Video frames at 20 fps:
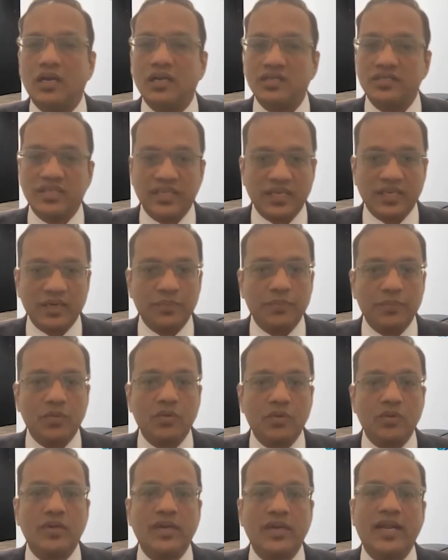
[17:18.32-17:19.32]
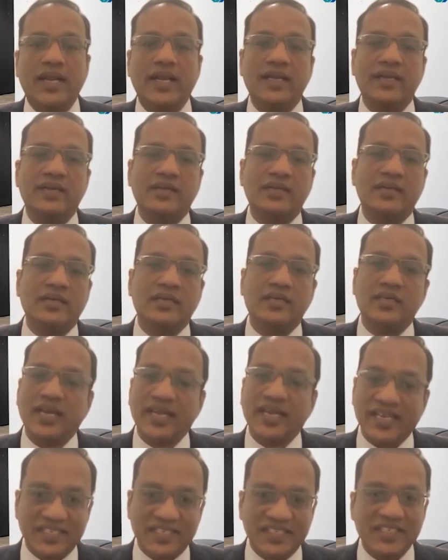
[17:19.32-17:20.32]
Singapore and
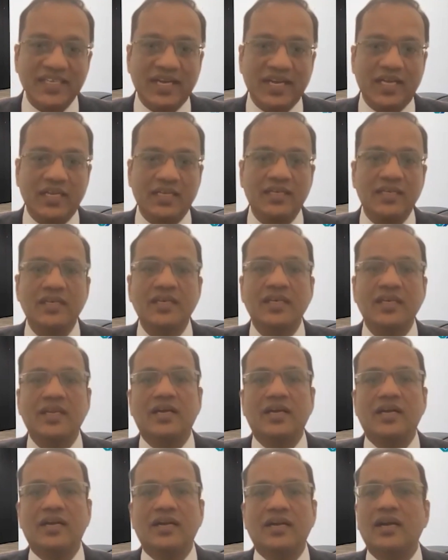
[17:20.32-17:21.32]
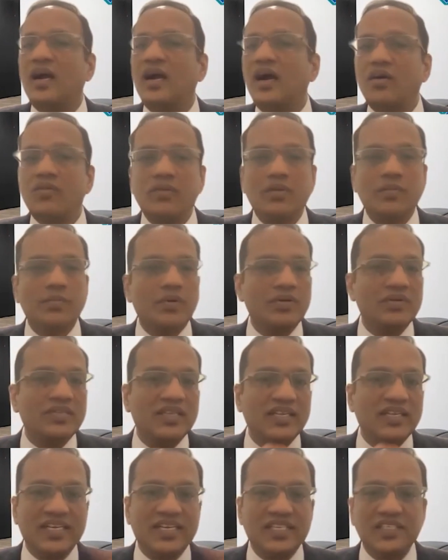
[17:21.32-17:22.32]
ASEAN. How about
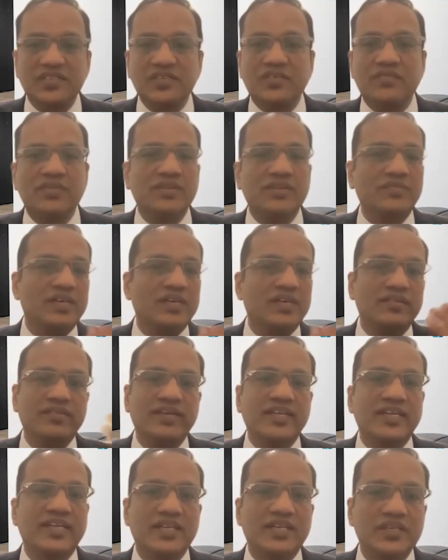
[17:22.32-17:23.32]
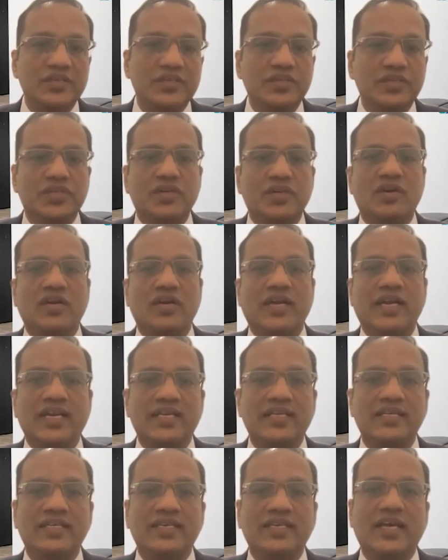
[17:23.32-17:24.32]
the rest of the world? Where are you strong
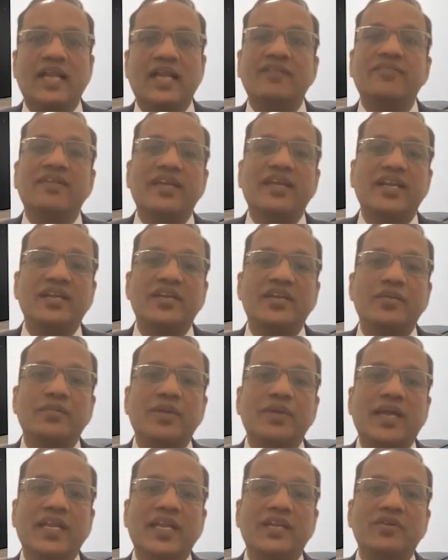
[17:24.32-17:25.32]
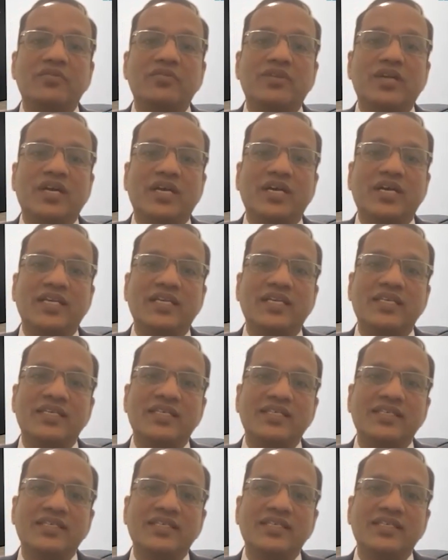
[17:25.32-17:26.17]
at? And where are you planning to target?